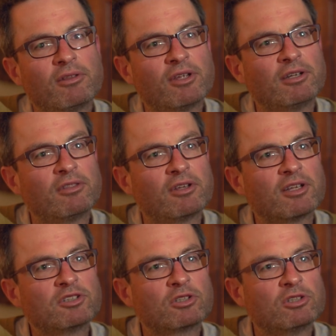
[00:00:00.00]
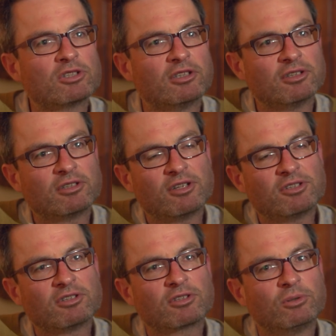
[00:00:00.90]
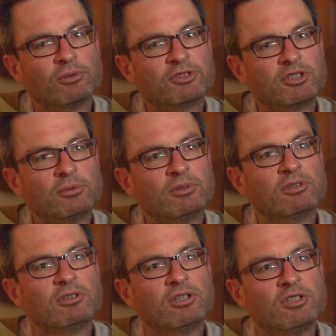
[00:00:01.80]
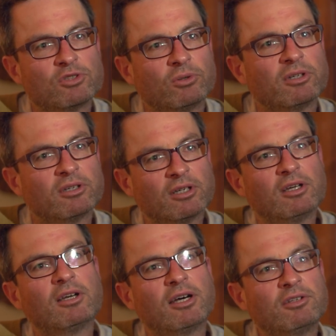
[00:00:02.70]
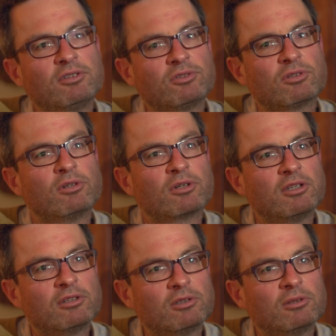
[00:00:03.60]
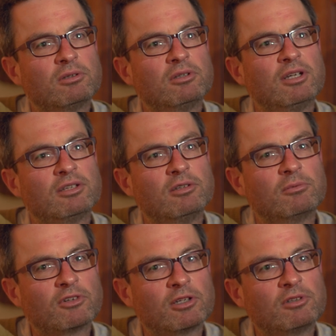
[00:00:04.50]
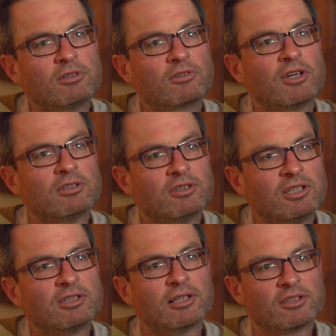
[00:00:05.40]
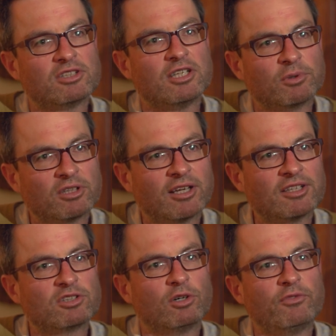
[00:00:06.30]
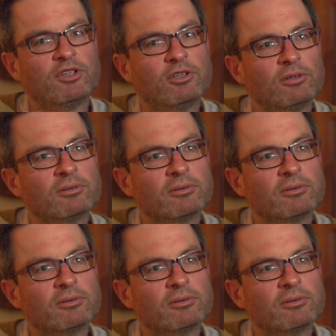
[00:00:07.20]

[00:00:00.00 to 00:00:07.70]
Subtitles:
then I think there's a good chance that this is a course you would enjoy and that you should look into it in greater detail to see what it has to offer you.